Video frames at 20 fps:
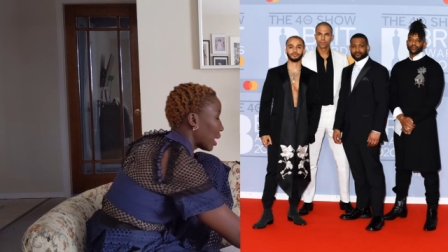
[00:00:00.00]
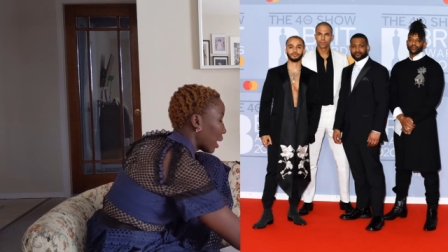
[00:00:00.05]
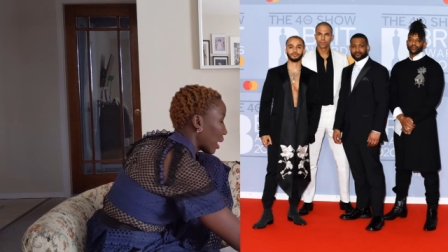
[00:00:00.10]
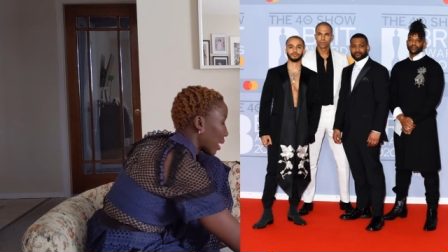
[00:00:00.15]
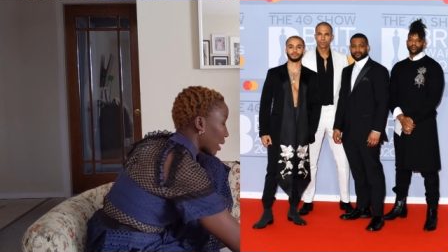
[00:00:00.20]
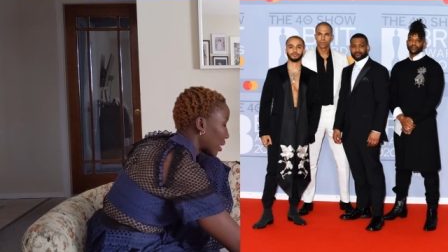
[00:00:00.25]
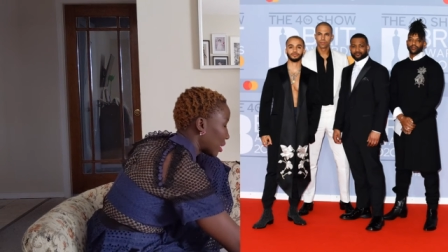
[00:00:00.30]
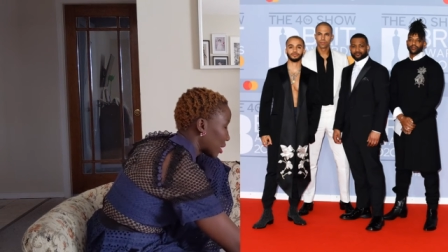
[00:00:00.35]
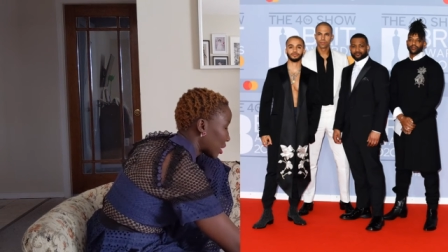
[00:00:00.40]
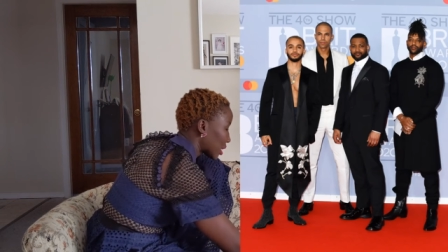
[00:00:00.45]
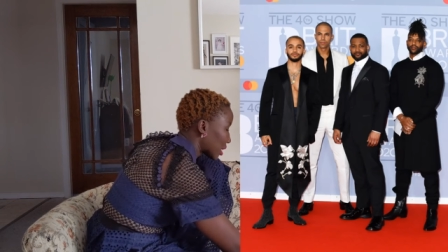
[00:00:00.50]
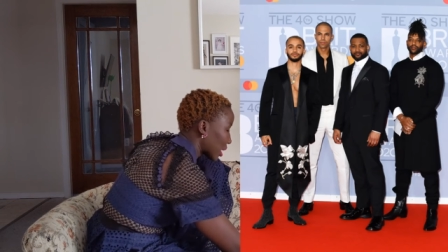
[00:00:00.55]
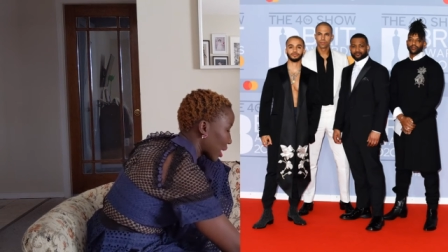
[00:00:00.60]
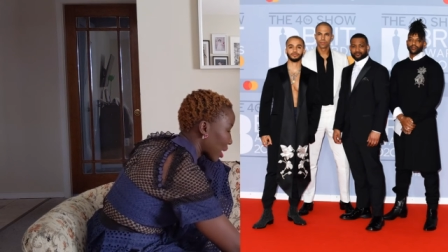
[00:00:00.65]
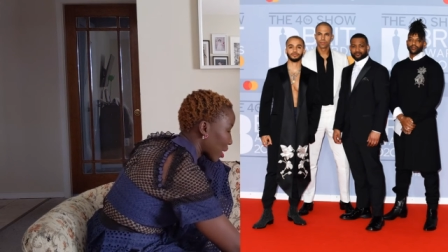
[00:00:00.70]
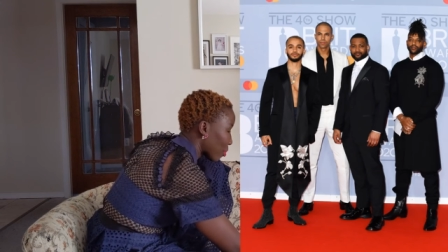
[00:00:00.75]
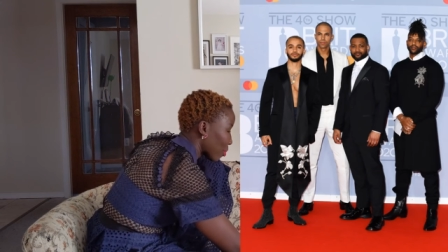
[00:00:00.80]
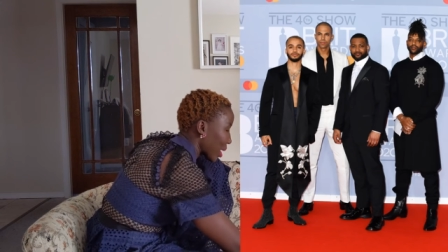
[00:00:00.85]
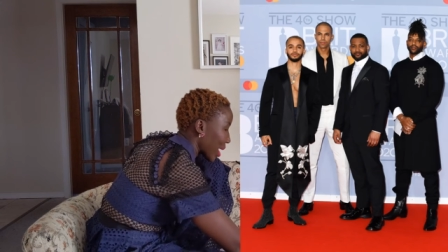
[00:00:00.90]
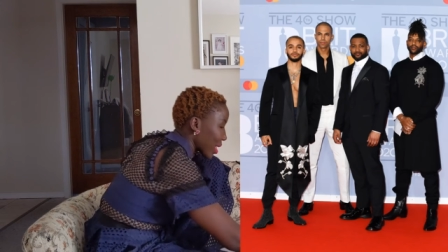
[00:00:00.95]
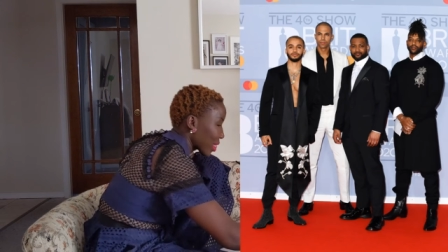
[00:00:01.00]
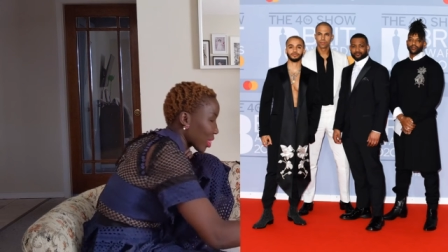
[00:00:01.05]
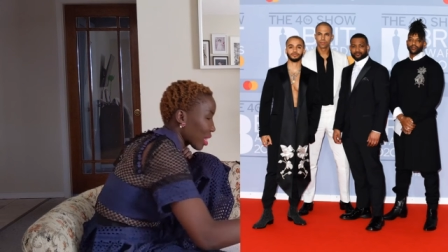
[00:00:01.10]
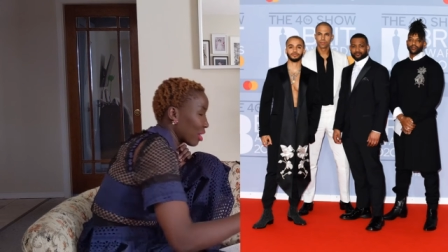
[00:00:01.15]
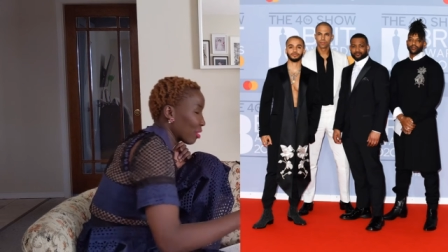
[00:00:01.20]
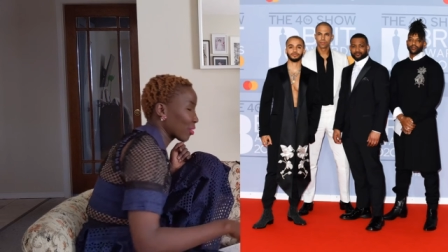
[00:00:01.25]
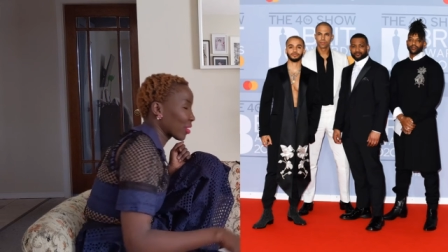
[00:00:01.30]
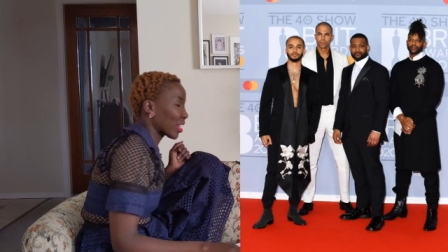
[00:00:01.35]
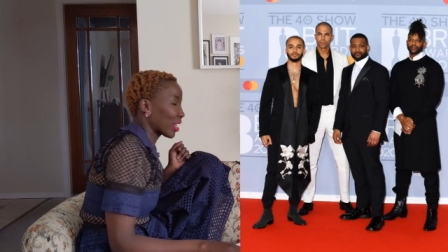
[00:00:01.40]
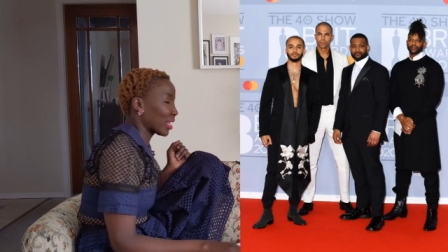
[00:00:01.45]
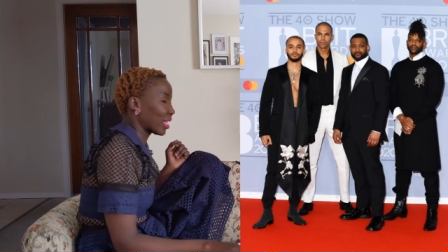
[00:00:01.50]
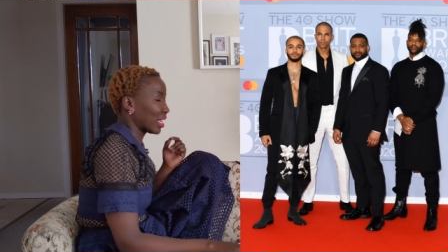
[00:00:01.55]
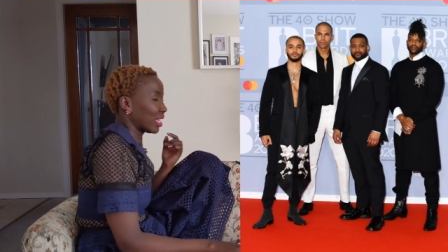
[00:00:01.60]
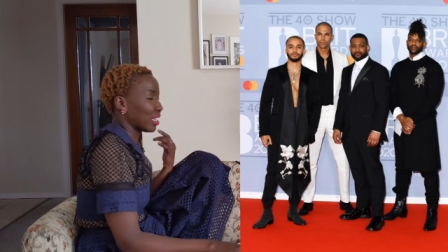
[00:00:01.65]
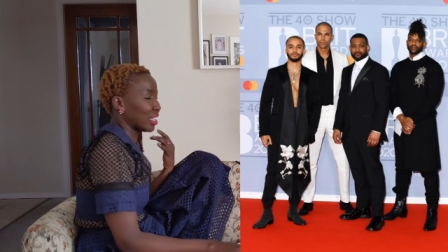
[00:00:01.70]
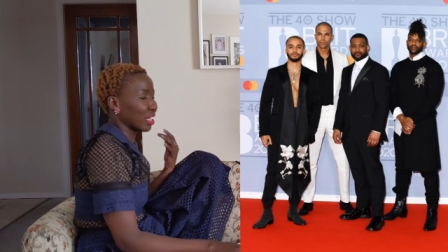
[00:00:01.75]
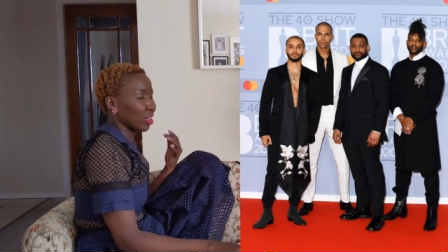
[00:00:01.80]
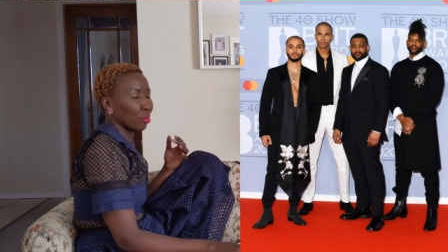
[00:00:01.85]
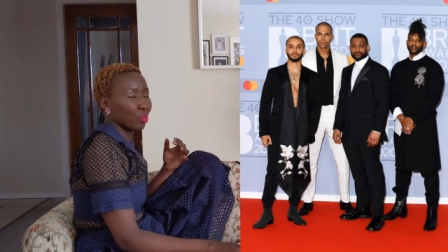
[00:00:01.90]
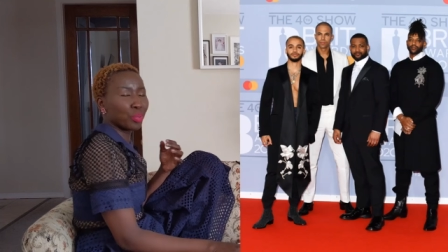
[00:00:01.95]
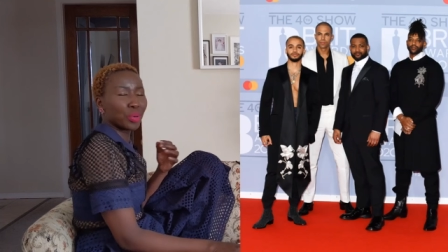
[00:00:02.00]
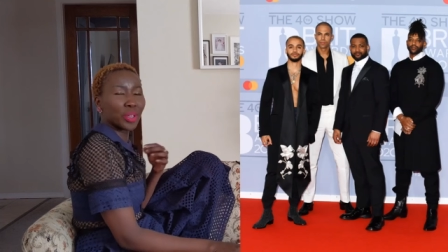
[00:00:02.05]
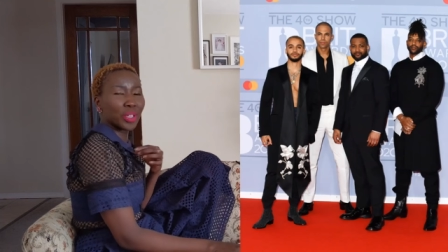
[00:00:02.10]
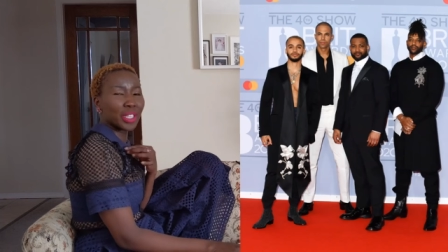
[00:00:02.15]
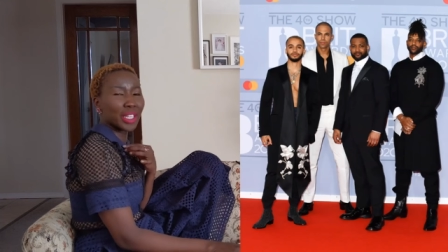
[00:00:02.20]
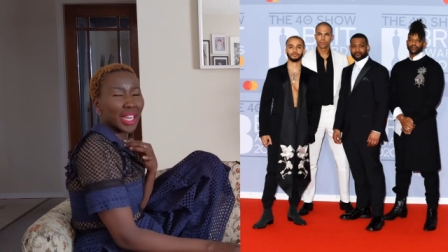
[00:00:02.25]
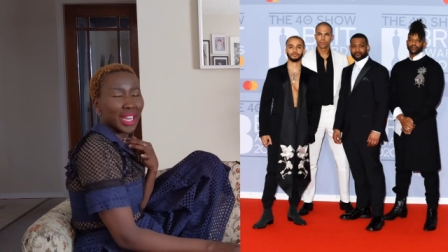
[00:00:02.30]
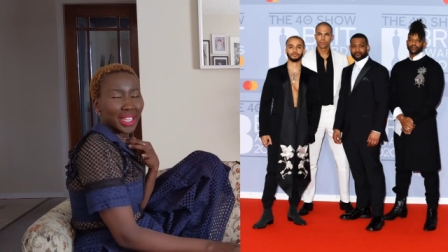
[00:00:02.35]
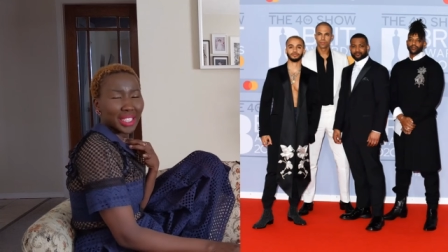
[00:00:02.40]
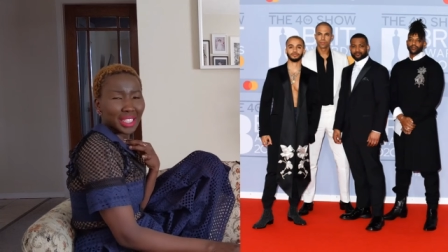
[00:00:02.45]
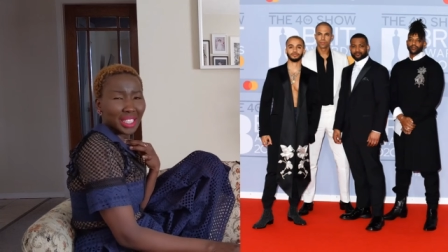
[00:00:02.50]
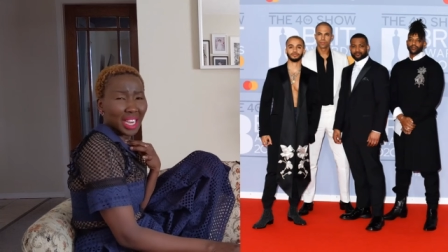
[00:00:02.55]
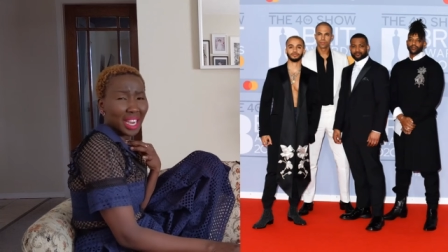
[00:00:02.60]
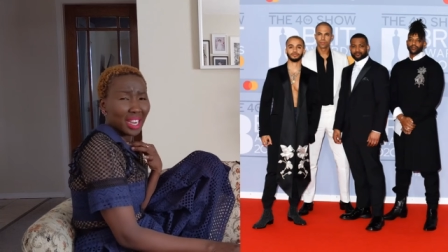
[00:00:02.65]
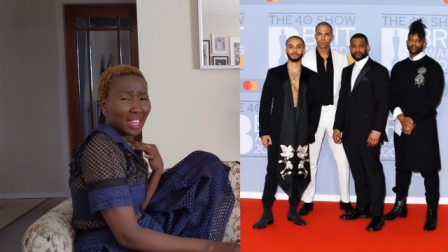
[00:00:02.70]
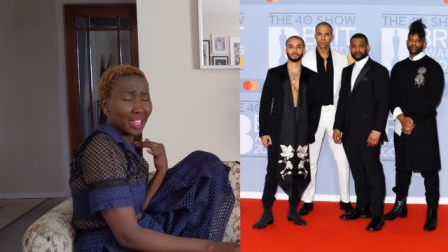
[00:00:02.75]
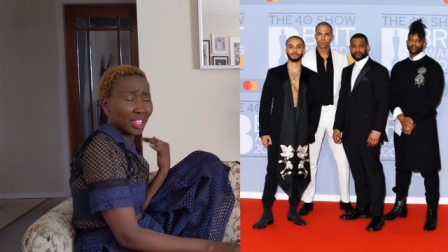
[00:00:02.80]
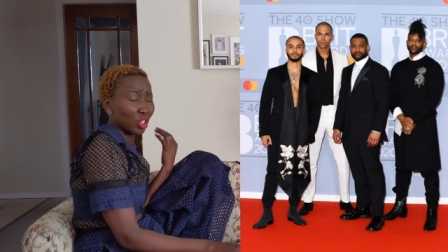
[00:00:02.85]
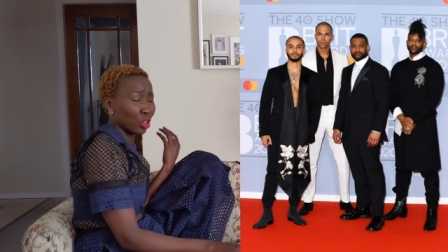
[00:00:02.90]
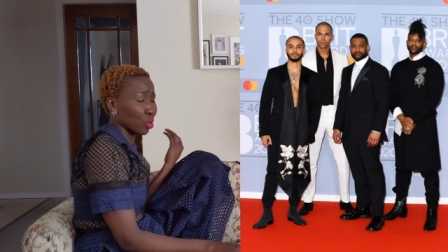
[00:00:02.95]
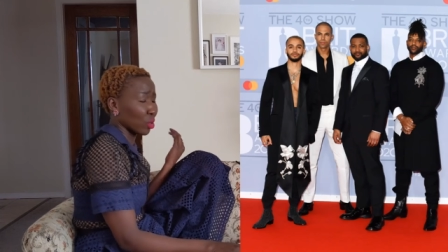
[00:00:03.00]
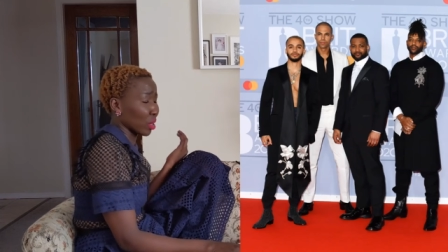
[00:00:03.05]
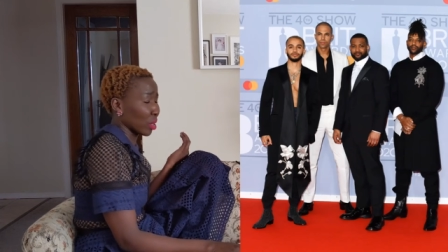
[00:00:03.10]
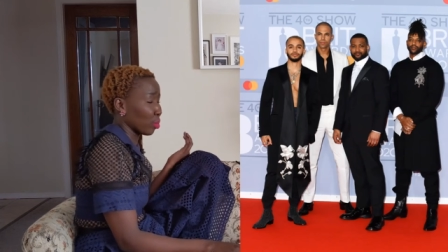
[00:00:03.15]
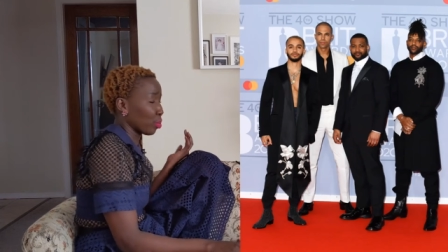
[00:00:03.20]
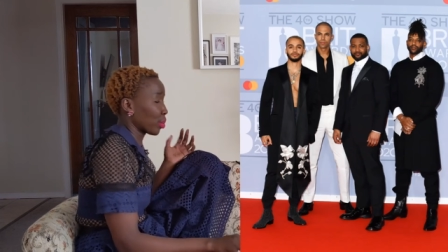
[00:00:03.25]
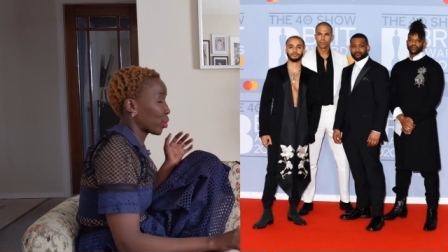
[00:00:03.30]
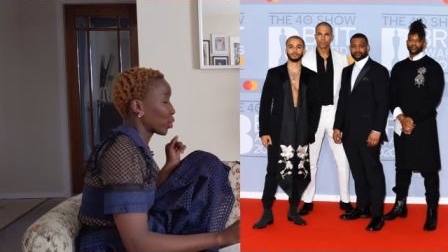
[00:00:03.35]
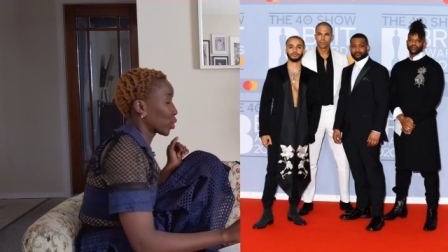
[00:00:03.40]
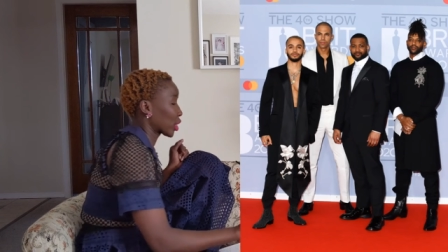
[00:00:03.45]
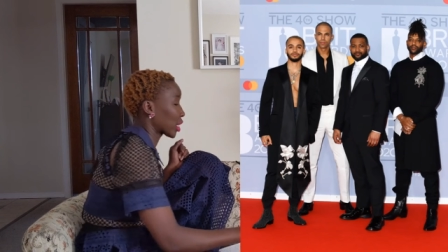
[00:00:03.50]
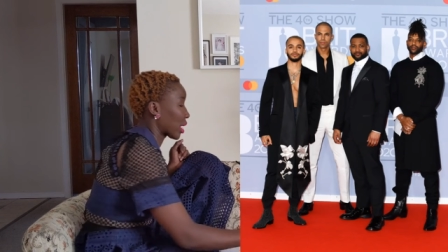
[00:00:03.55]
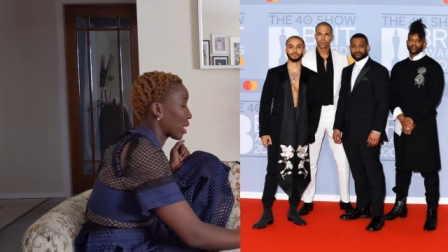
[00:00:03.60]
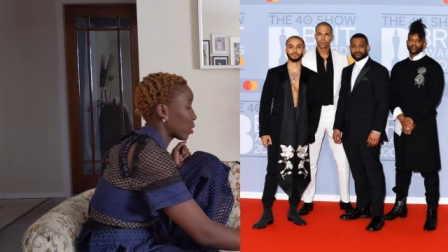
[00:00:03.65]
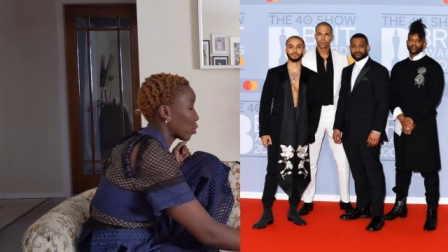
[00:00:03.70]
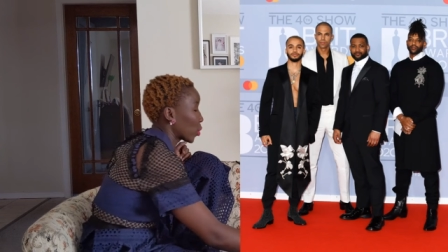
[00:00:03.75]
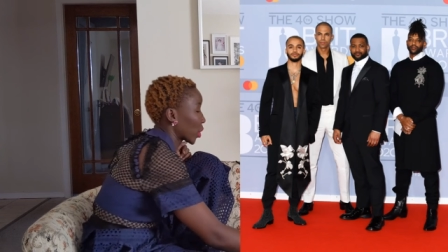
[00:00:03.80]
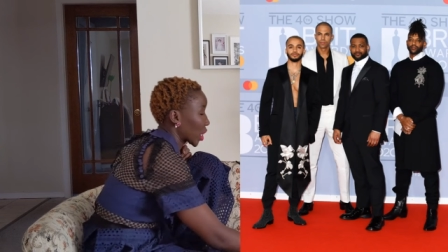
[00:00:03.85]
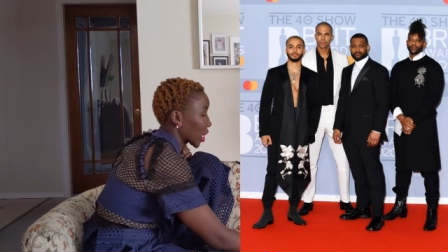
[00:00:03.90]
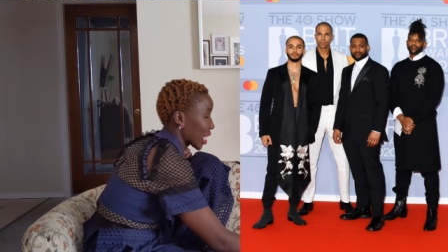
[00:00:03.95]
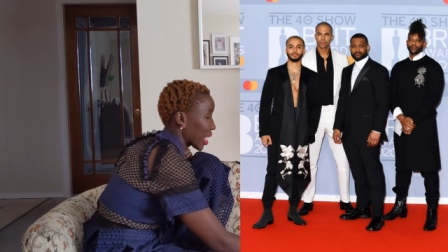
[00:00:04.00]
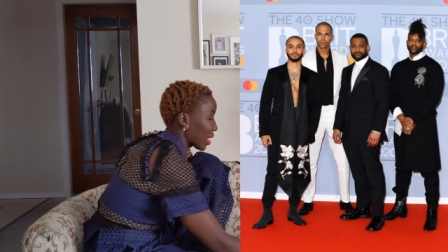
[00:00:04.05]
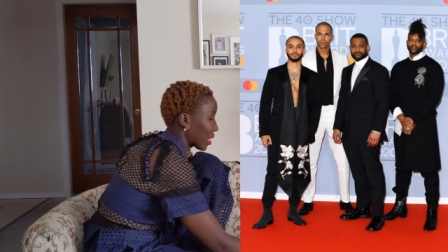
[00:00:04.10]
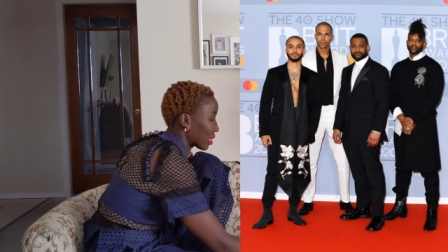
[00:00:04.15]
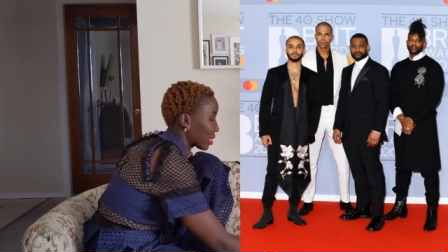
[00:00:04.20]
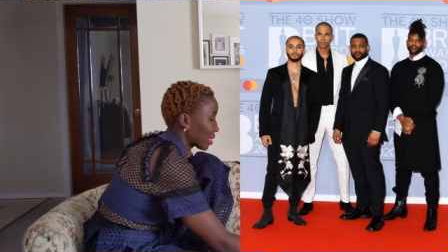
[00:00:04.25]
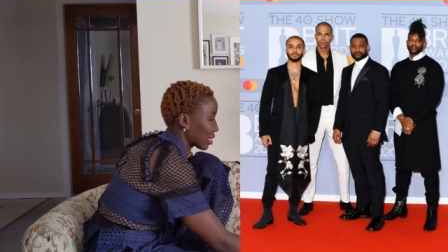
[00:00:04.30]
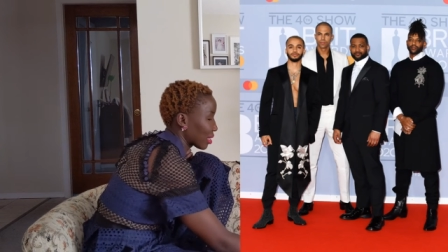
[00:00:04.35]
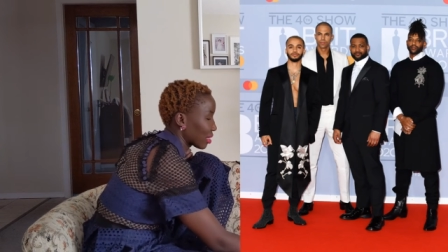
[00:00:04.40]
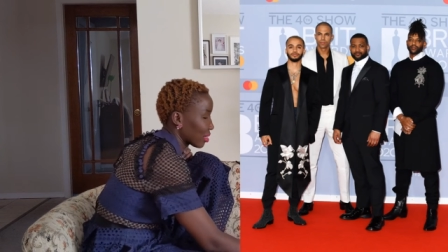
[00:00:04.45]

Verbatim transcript: and I love that he didn't put a tie or a bow tie with that,